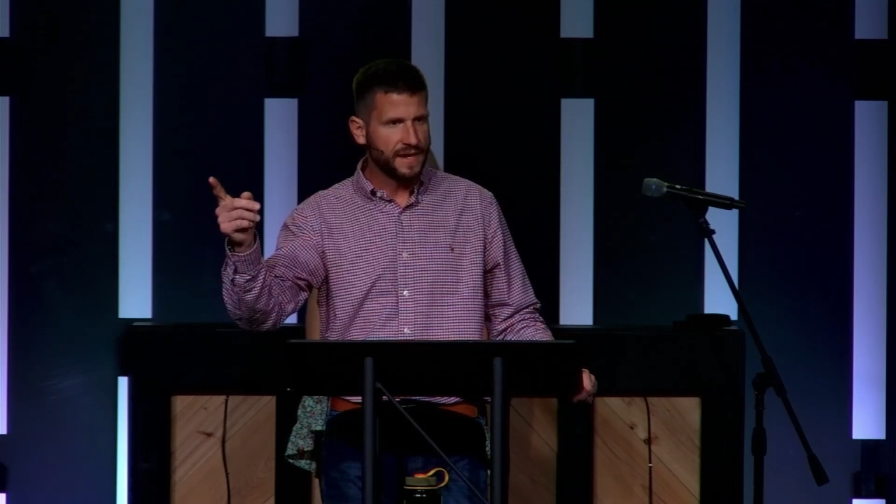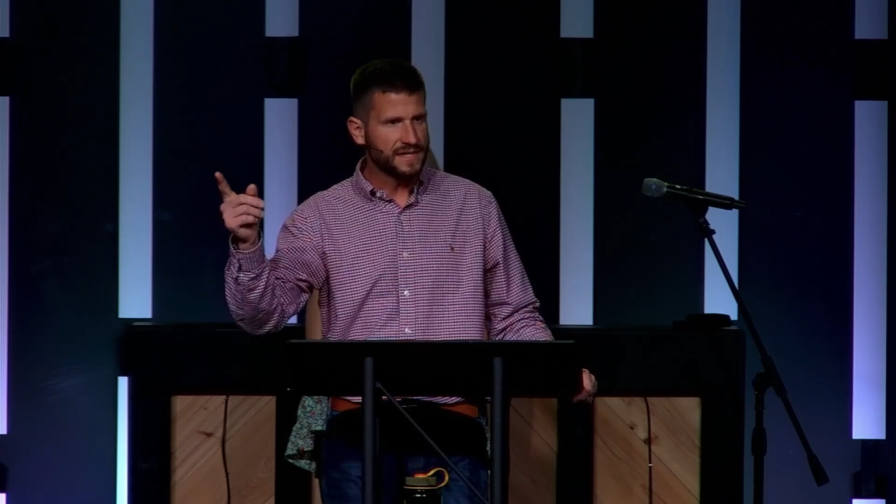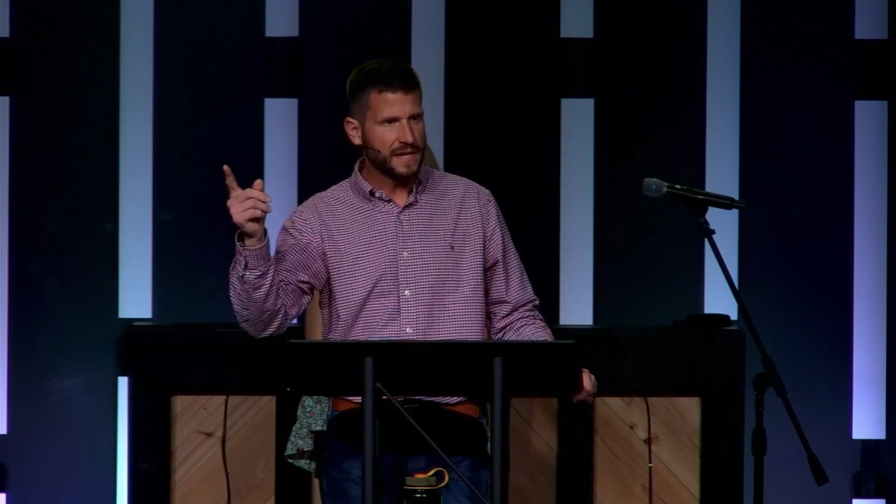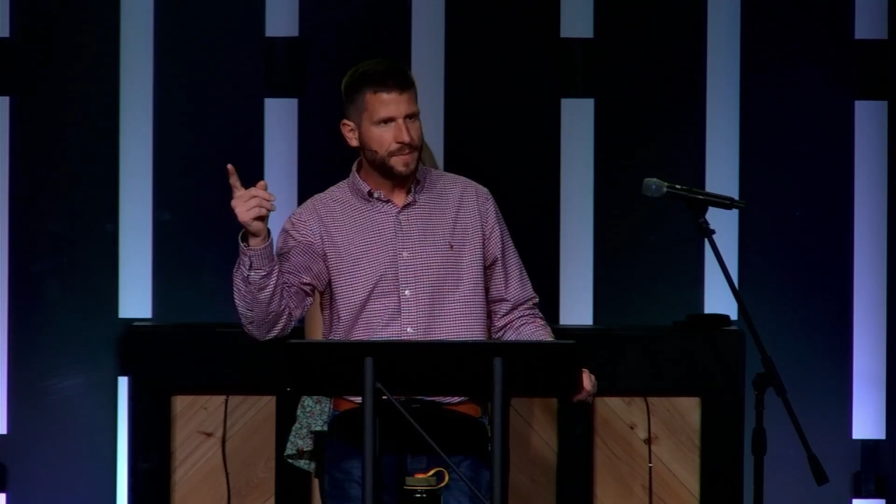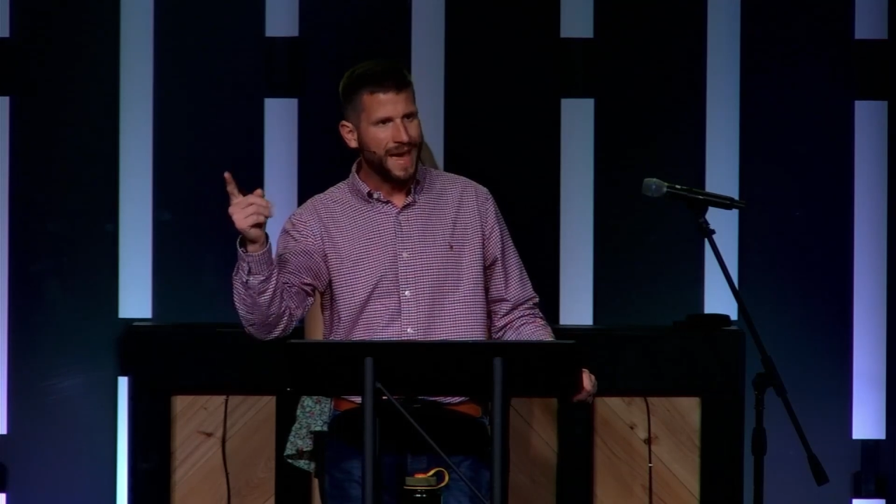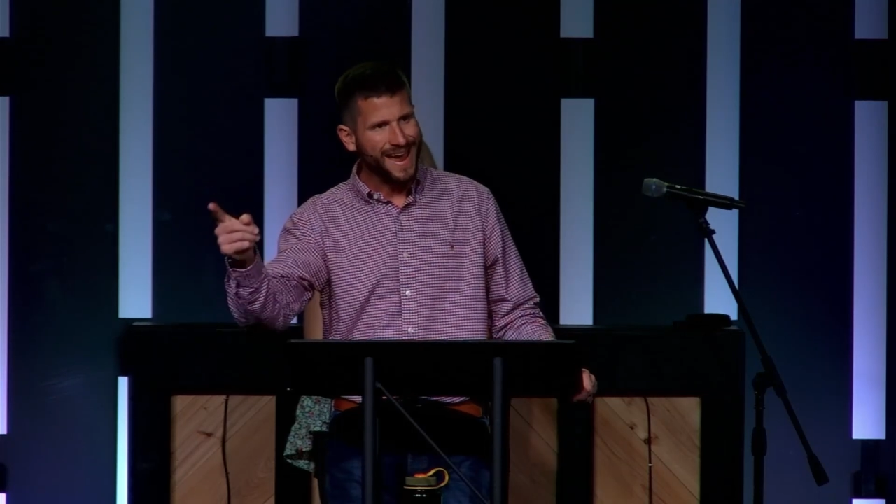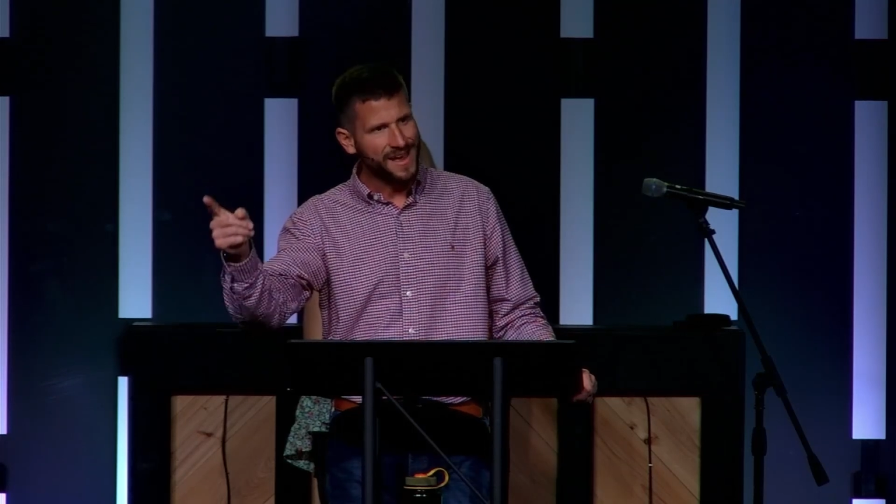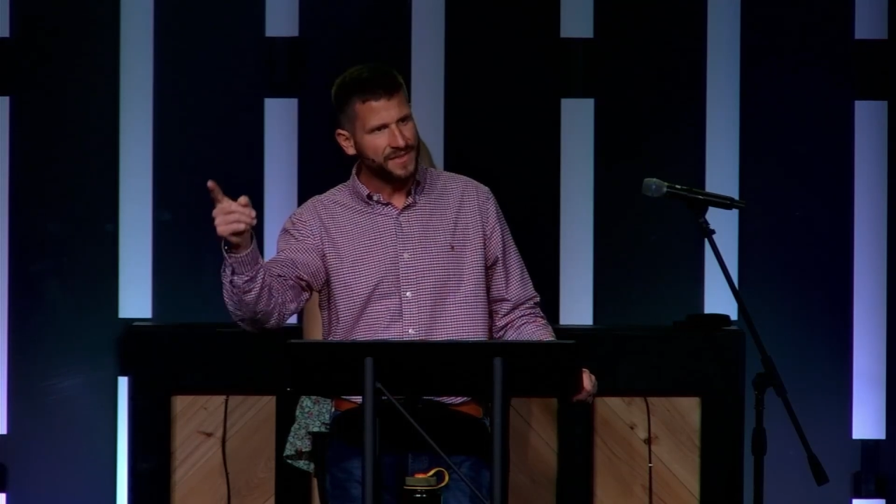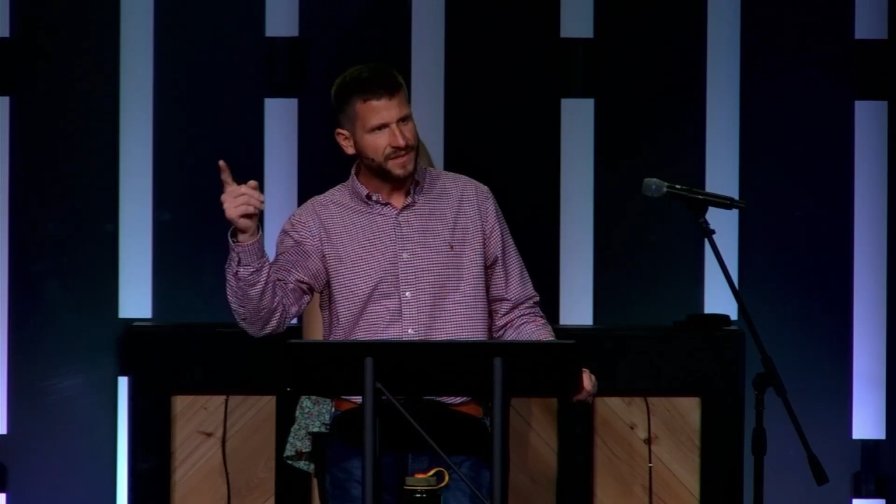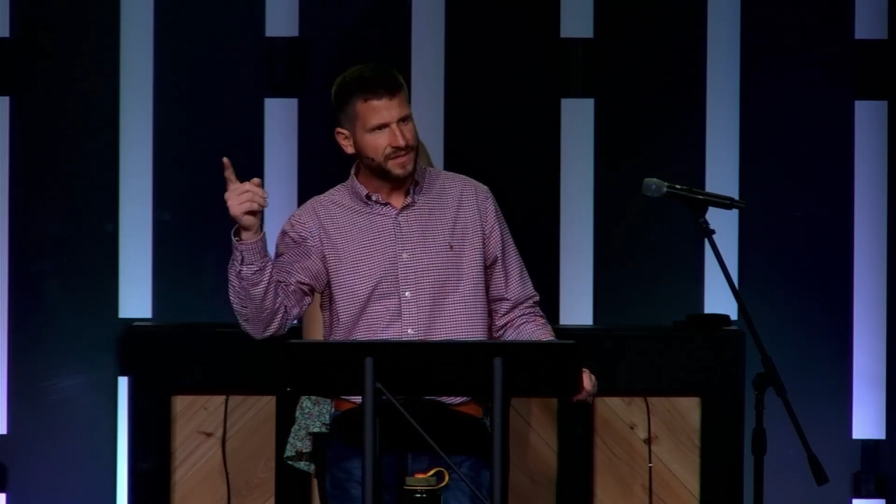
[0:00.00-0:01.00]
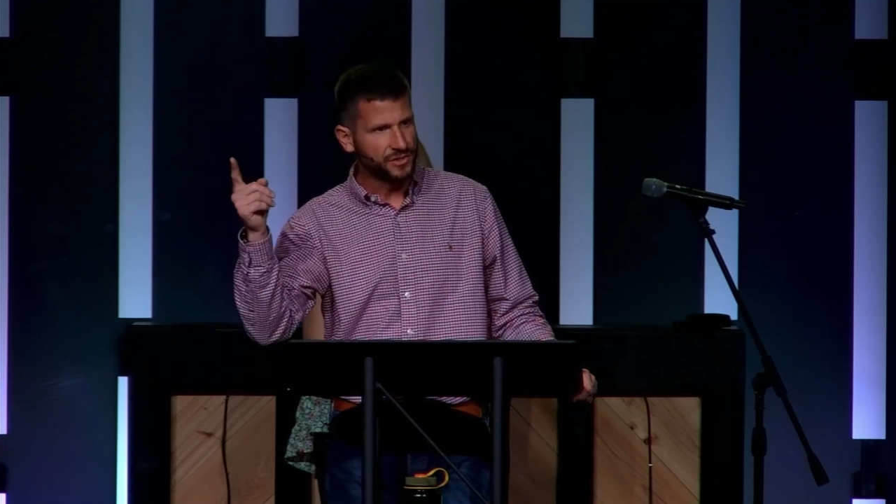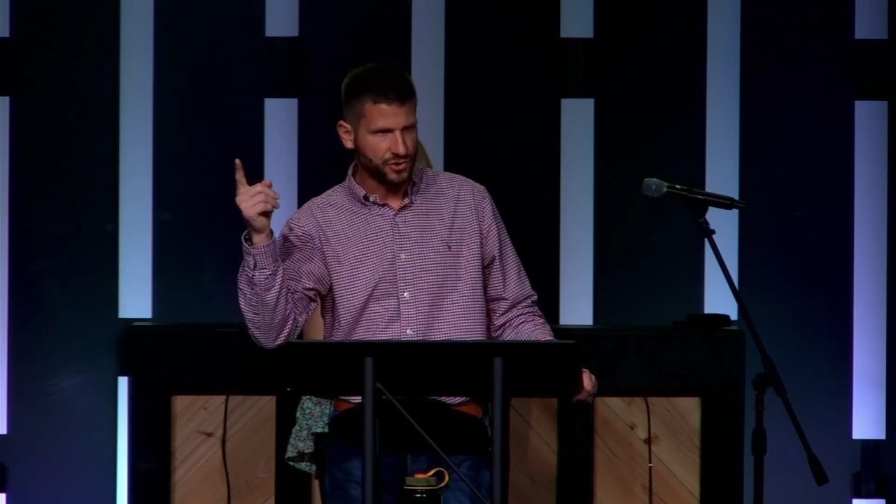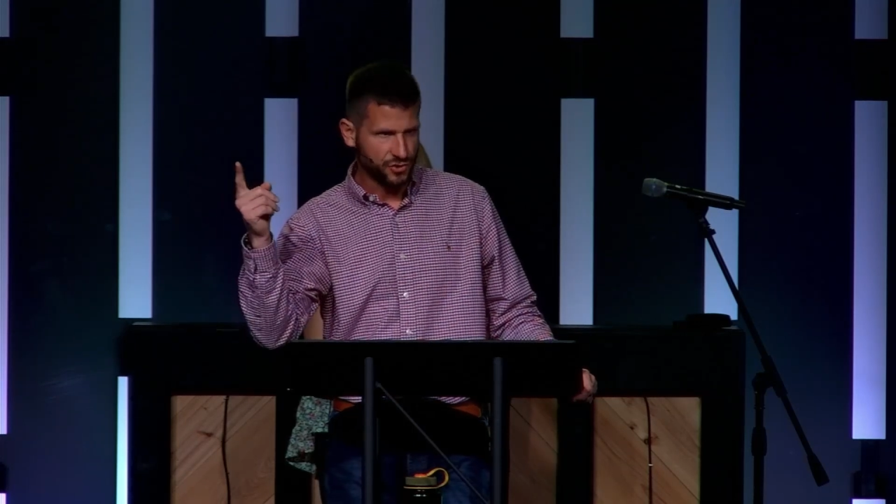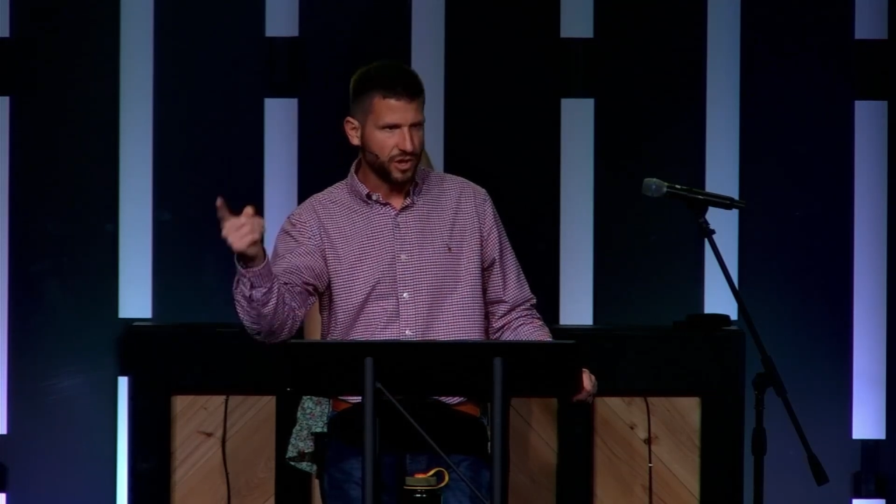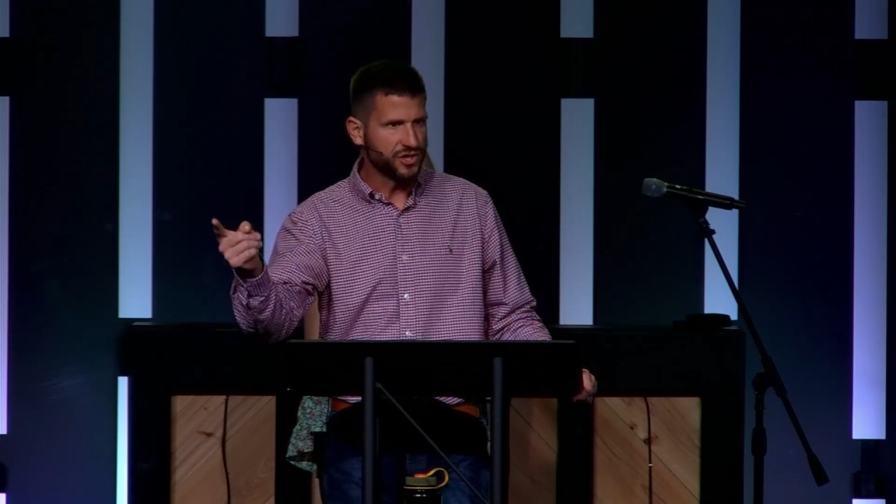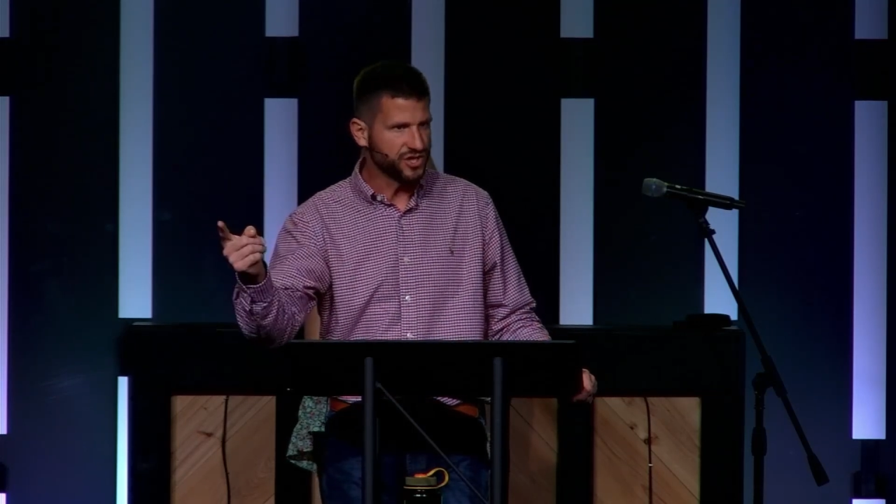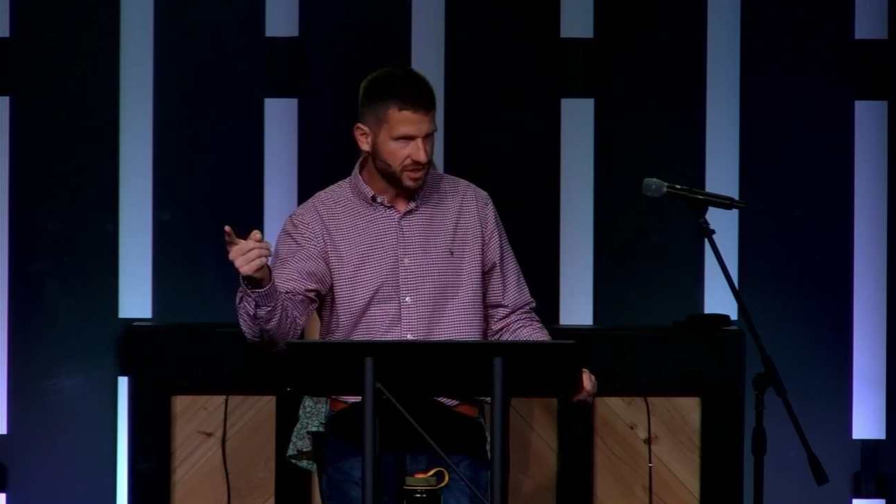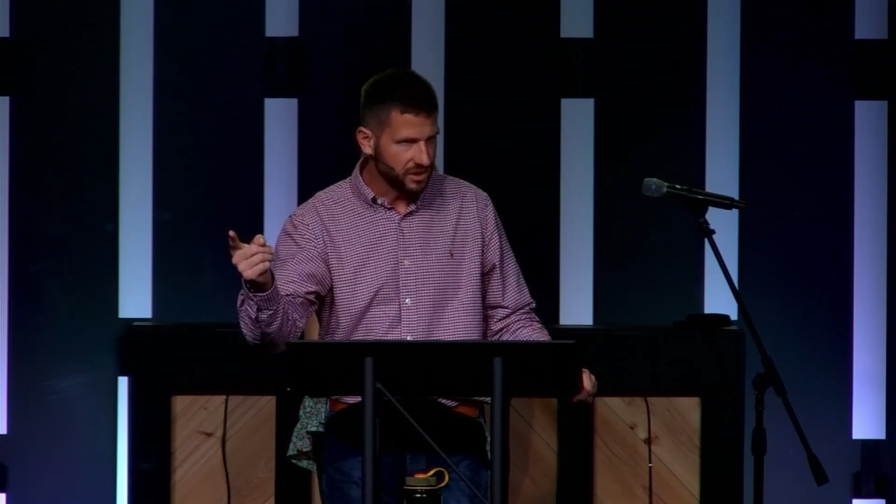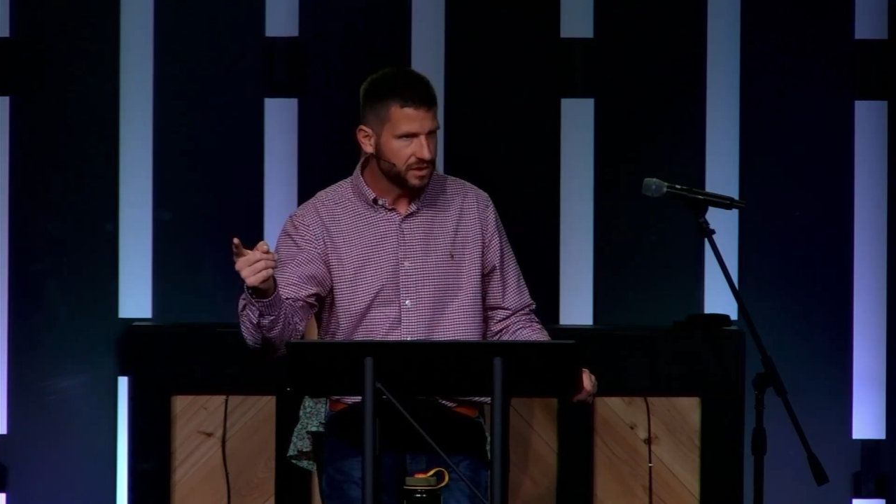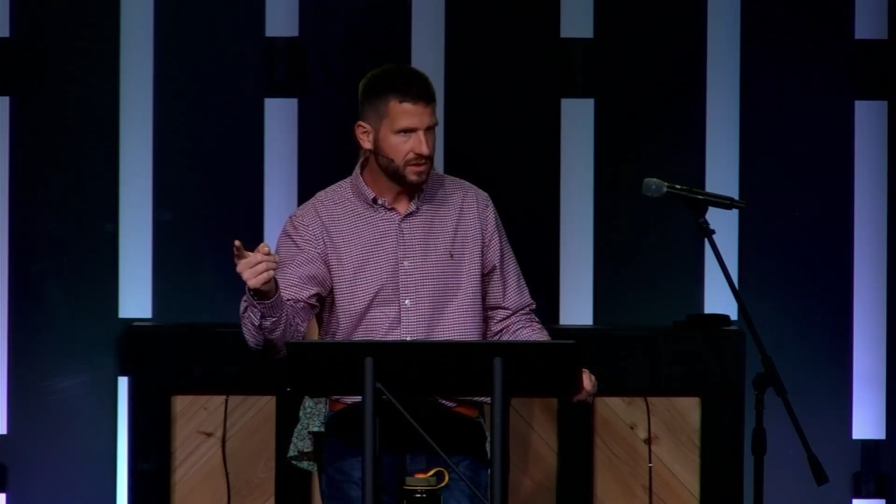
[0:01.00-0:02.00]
That is a path to destruction.